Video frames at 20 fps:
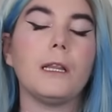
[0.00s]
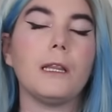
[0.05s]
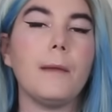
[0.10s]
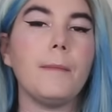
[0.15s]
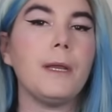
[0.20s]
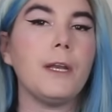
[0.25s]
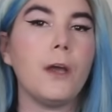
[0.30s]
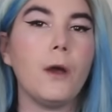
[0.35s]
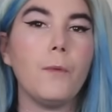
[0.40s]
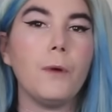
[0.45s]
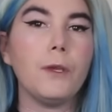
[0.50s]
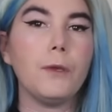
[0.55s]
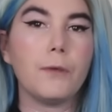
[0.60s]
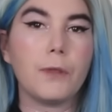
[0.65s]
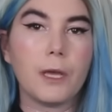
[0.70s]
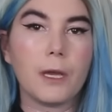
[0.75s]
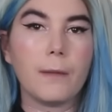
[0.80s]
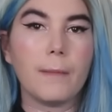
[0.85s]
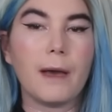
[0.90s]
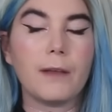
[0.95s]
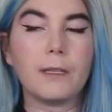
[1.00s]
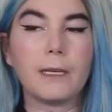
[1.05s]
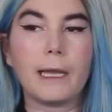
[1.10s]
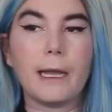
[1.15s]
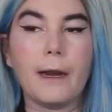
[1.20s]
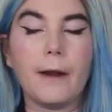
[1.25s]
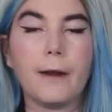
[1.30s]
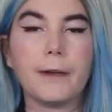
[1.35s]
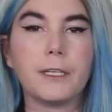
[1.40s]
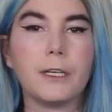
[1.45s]
Let me know what you think about the
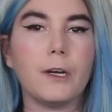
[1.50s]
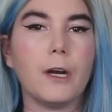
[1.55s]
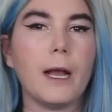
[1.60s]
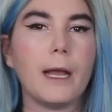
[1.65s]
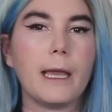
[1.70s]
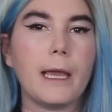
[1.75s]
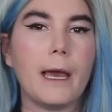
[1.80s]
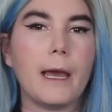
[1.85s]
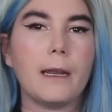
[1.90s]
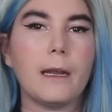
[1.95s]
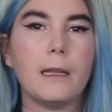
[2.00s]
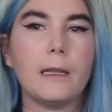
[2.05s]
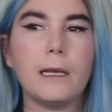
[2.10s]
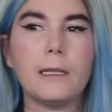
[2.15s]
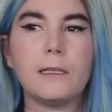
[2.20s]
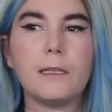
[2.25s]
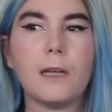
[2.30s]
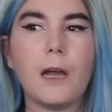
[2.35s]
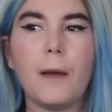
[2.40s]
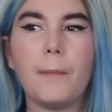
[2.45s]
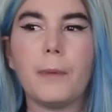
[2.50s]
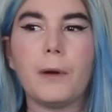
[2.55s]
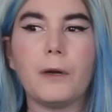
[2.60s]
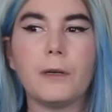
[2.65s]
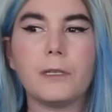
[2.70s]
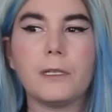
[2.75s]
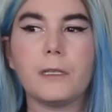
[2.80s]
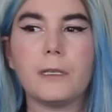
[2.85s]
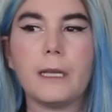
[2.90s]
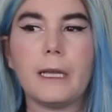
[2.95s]
character. Again, let's not
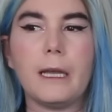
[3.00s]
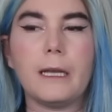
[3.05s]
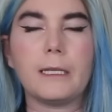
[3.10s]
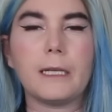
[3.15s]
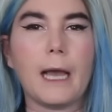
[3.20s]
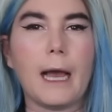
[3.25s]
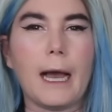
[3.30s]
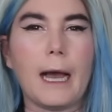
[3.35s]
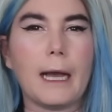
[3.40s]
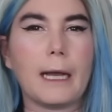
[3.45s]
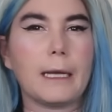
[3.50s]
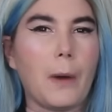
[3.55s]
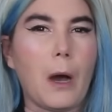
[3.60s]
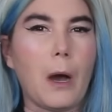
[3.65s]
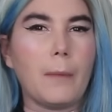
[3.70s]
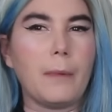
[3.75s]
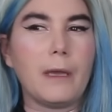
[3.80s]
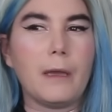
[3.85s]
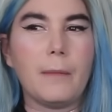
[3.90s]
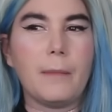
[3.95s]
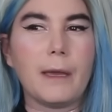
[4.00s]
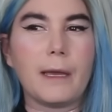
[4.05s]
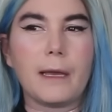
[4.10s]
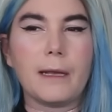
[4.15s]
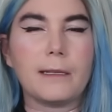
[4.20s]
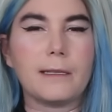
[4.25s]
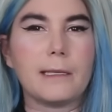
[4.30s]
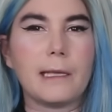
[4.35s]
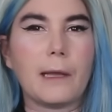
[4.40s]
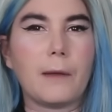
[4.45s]
personally attack Bobbi,
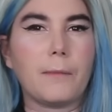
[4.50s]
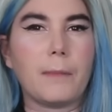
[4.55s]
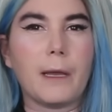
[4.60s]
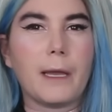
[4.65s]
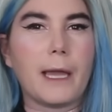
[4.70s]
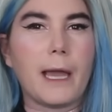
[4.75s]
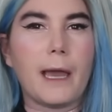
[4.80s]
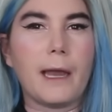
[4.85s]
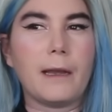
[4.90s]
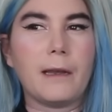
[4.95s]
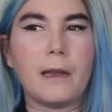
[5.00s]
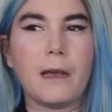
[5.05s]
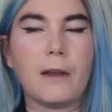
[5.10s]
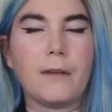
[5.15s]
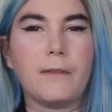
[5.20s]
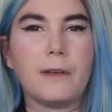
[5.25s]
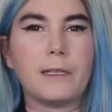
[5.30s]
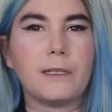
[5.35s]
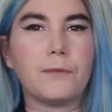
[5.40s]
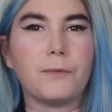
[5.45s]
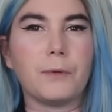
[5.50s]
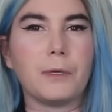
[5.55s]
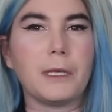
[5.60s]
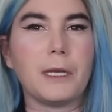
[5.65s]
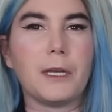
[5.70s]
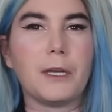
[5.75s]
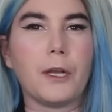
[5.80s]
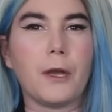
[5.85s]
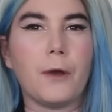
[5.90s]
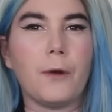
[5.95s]
because, like, again, none of us
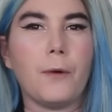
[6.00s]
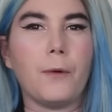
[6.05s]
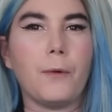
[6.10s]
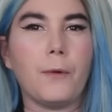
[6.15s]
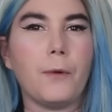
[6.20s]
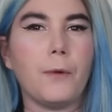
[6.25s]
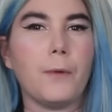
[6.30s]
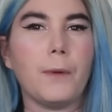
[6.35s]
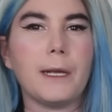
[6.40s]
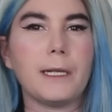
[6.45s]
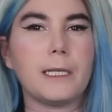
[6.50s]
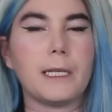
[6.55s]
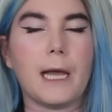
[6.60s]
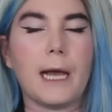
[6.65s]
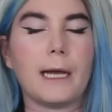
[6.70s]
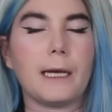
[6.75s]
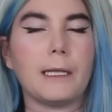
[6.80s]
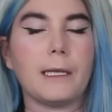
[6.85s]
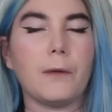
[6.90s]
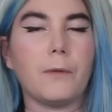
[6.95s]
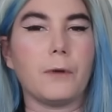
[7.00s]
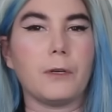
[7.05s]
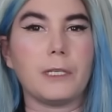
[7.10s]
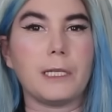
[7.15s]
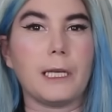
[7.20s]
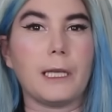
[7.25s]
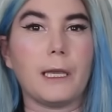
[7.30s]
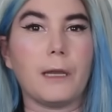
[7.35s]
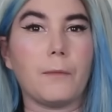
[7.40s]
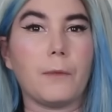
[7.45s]
really know who exactly we're
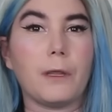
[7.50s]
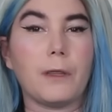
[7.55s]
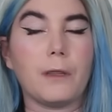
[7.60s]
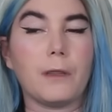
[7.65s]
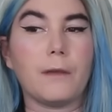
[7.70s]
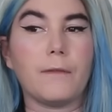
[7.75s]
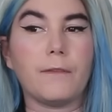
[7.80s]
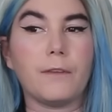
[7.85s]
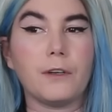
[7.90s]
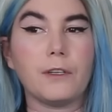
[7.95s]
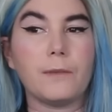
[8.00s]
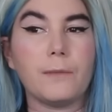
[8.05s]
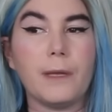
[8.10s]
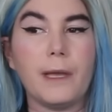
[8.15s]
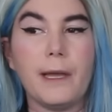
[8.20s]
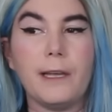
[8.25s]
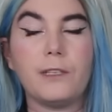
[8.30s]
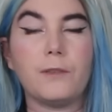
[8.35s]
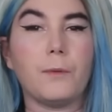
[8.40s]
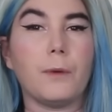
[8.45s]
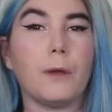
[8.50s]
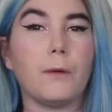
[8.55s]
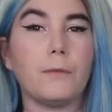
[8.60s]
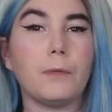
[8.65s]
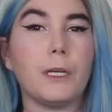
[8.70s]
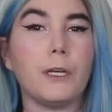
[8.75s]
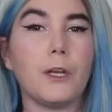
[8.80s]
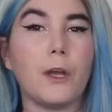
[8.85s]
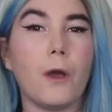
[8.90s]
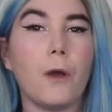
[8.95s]
dealing with in the first place. We
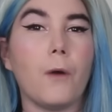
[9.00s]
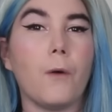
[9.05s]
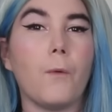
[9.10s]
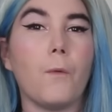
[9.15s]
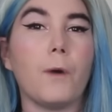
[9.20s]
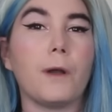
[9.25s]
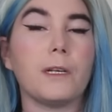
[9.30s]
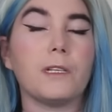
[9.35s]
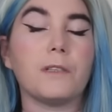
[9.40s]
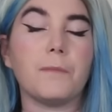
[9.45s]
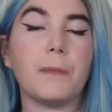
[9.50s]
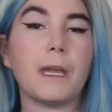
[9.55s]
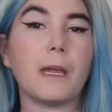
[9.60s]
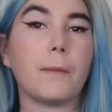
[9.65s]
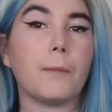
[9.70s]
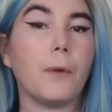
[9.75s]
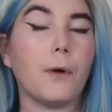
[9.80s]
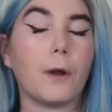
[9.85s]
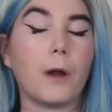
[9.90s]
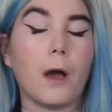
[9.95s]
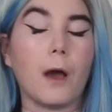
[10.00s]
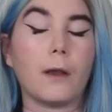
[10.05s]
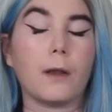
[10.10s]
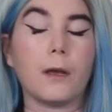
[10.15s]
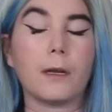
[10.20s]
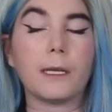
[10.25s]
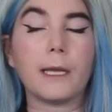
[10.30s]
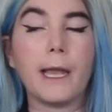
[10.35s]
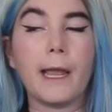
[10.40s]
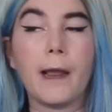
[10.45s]
only know what is being put
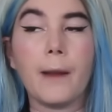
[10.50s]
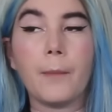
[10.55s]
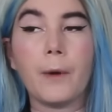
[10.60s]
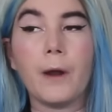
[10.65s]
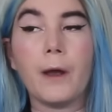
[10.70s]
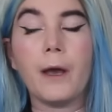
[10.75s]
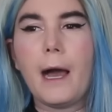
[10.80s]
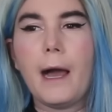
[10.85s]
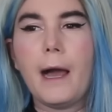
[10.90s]
on camera.